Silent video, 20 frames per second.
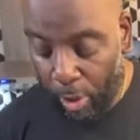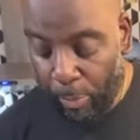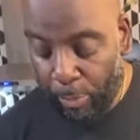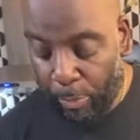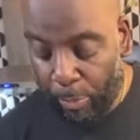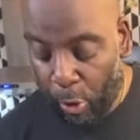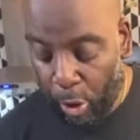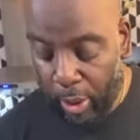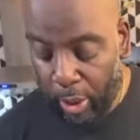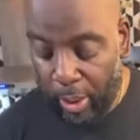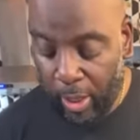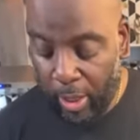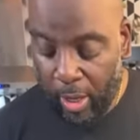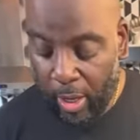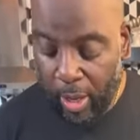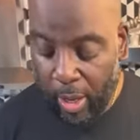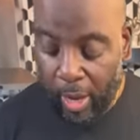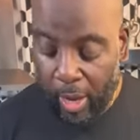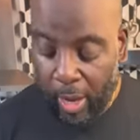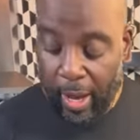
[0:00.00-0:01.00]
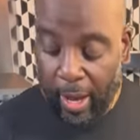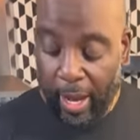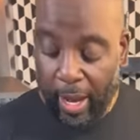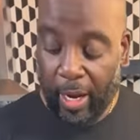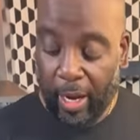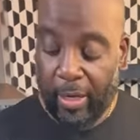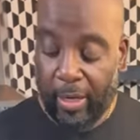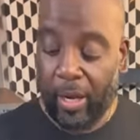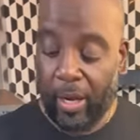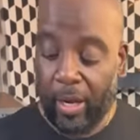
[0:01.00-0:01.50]
pork
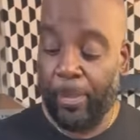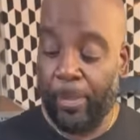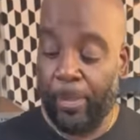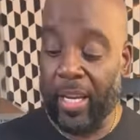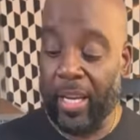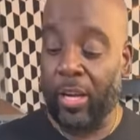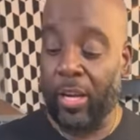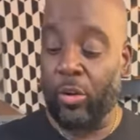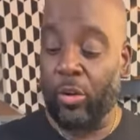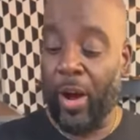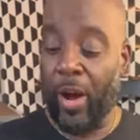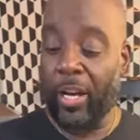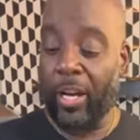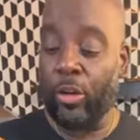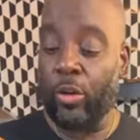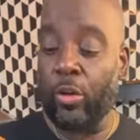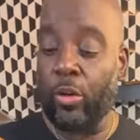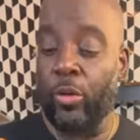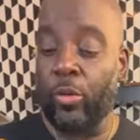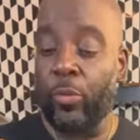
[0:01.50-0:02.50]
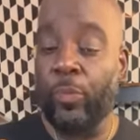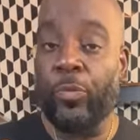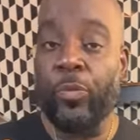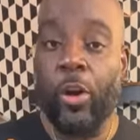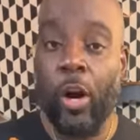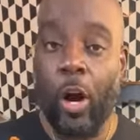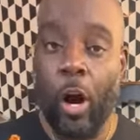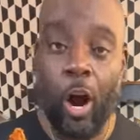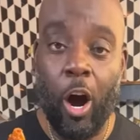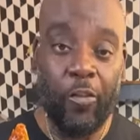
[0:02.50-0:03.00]
and bacon ragu
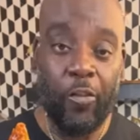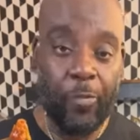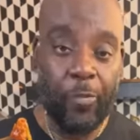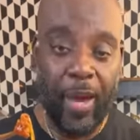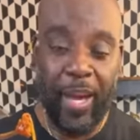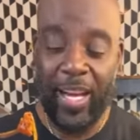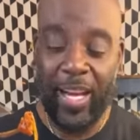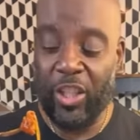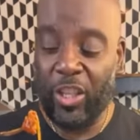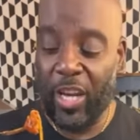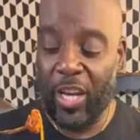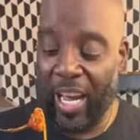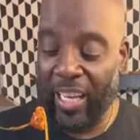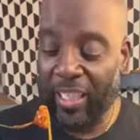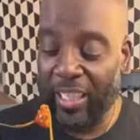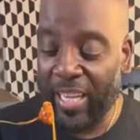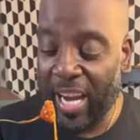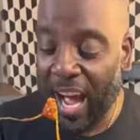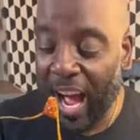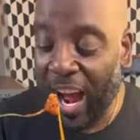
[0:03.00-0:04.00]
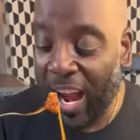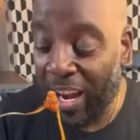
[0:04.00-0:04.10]
off page 89.